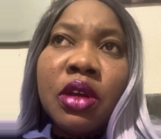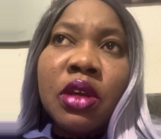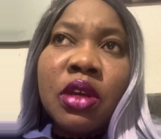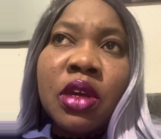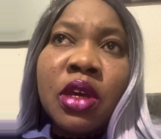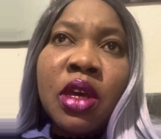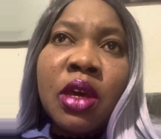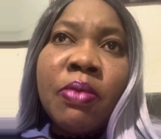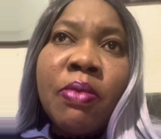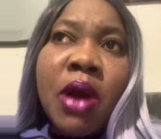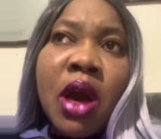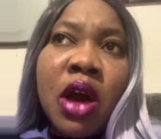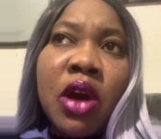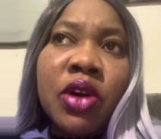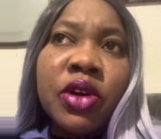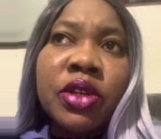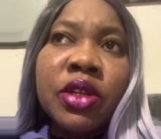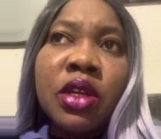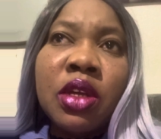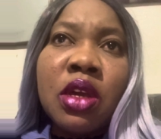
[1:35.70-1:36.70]
came
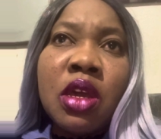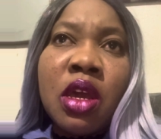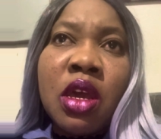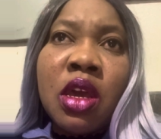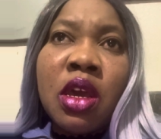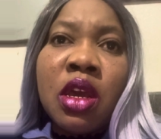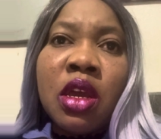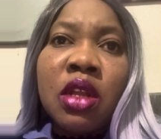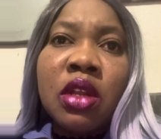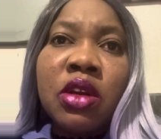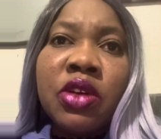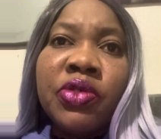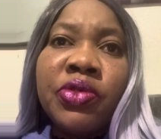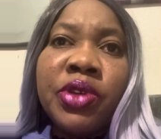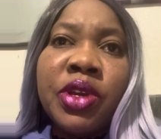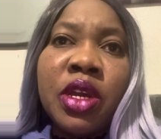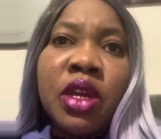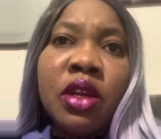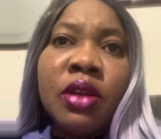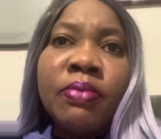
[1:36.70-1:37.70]
out and
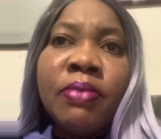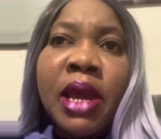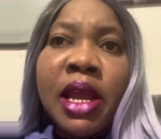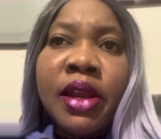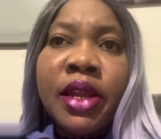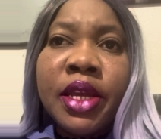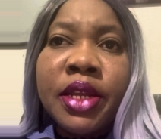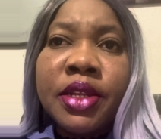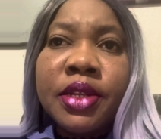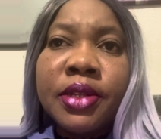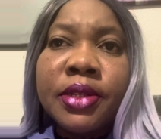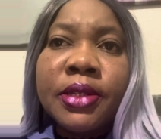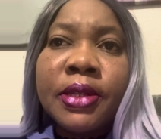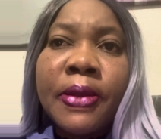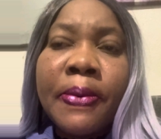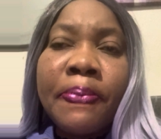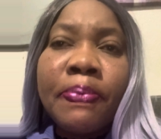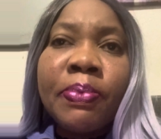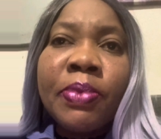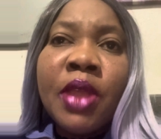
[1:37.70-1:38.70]
create Milady's.
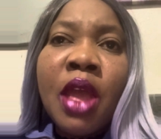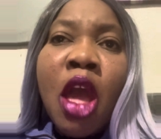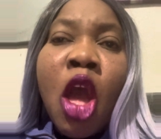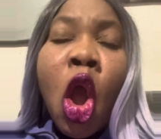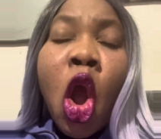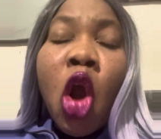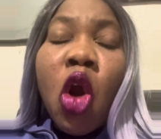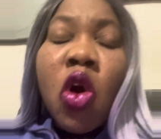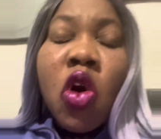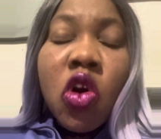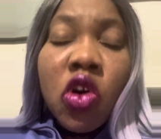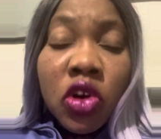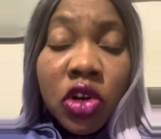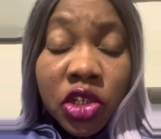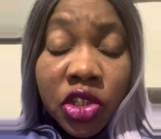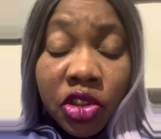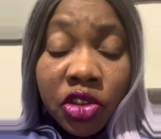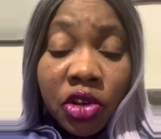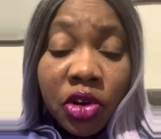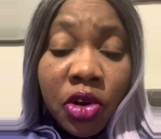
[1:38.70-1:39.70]

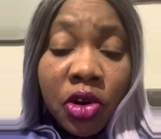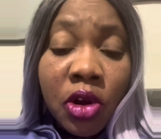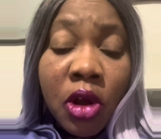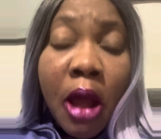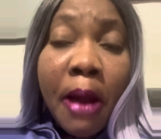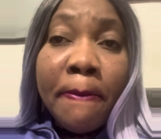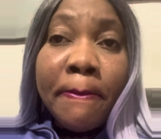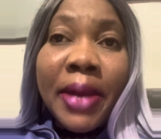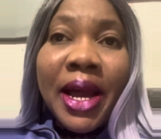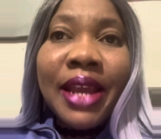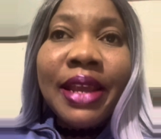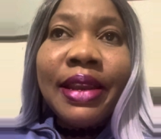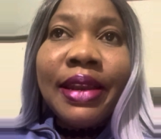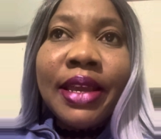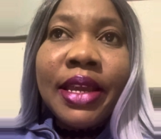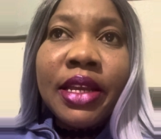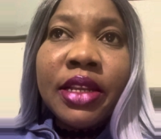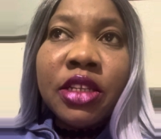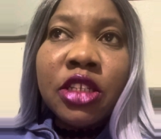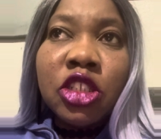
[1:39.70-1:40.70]
Although
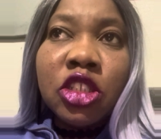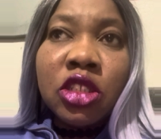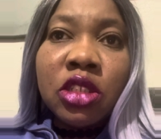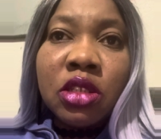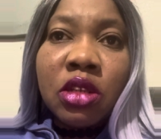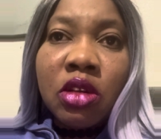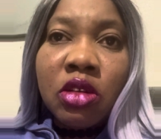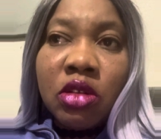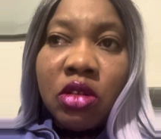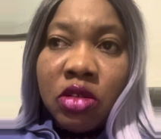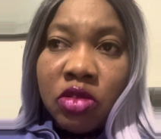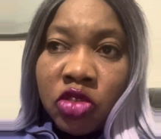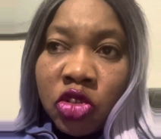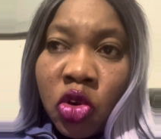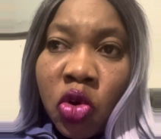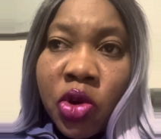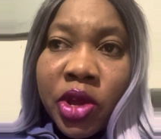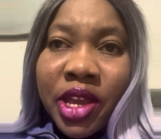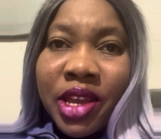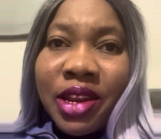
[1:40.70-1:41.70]
Milady's
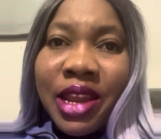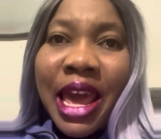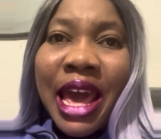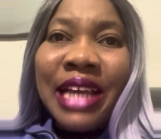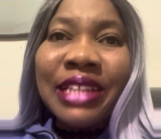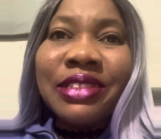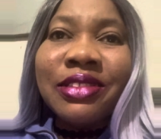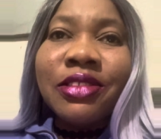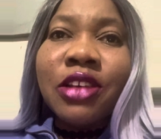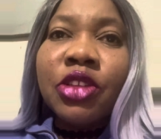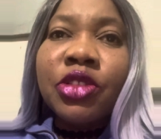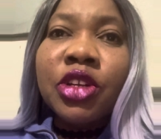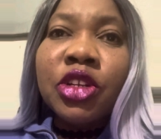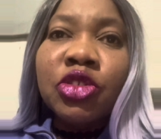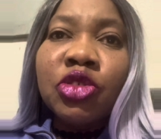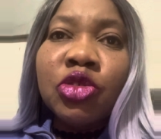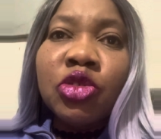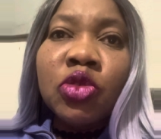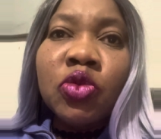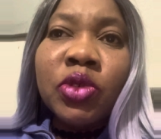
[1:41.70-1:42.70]
token has nothing
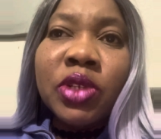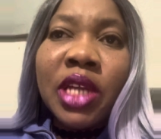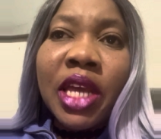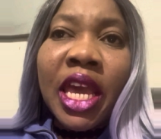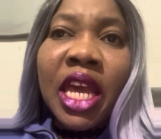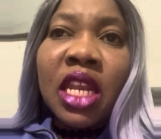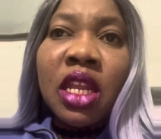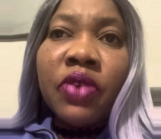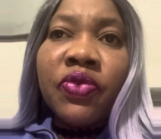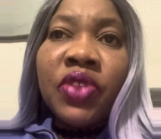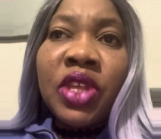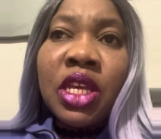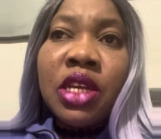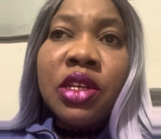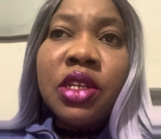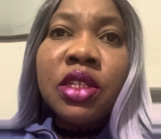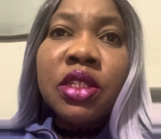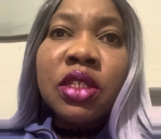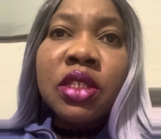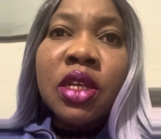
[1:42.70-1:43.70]
to do with the
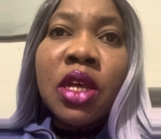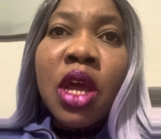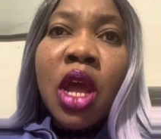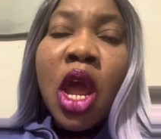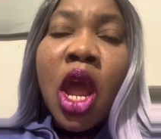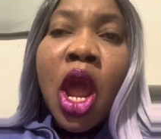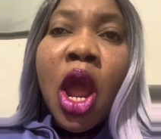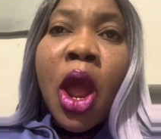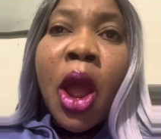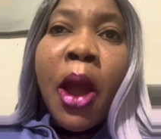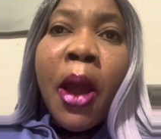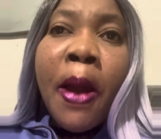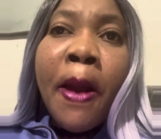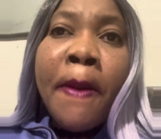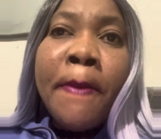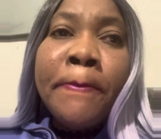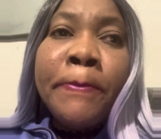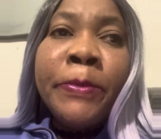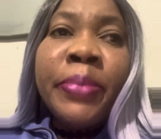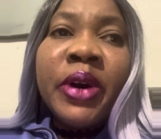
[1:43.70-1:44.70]
NFTs,
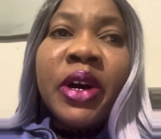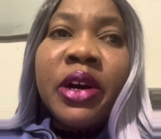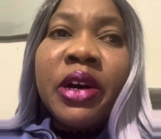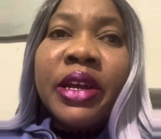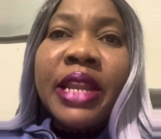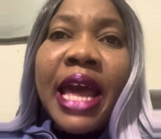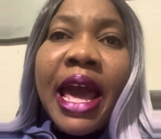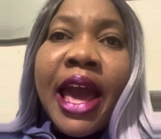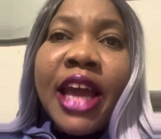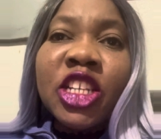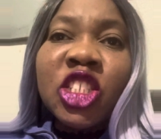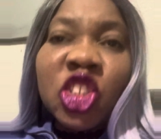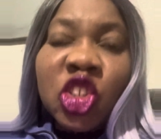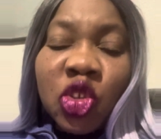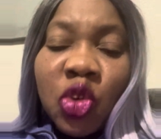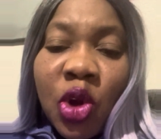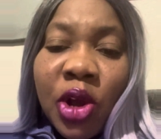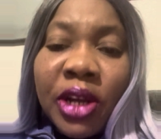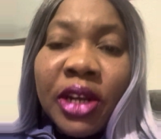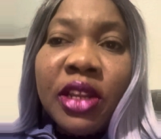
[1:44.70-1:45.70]
but I
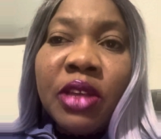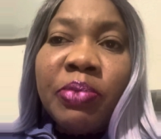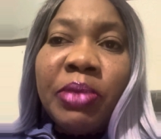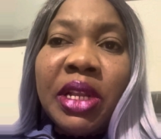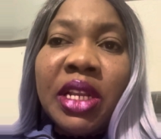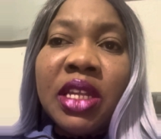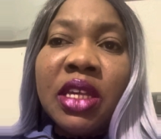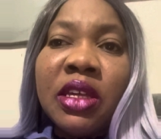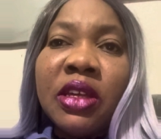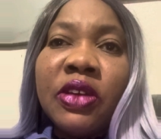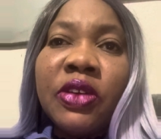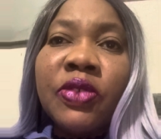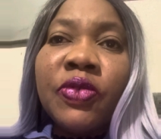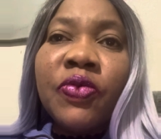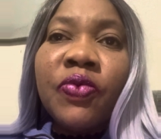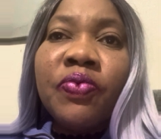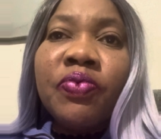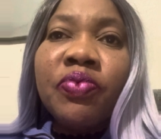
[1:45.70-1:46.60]
strongly believe